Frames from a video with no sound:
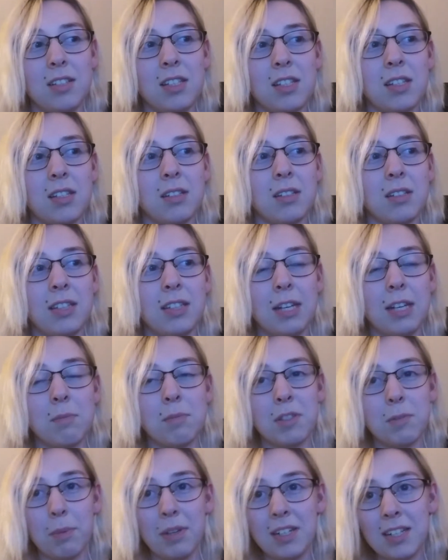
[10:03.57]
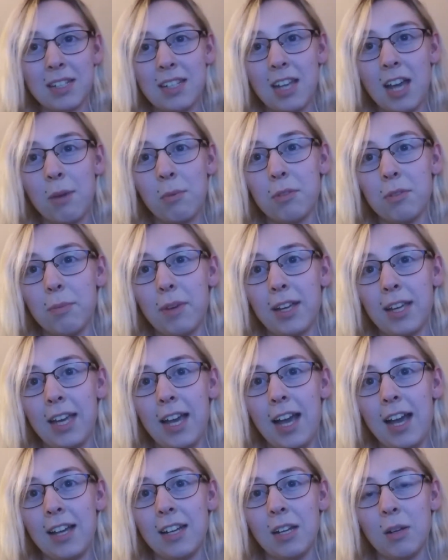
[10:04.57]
that I'm spending time with my cat.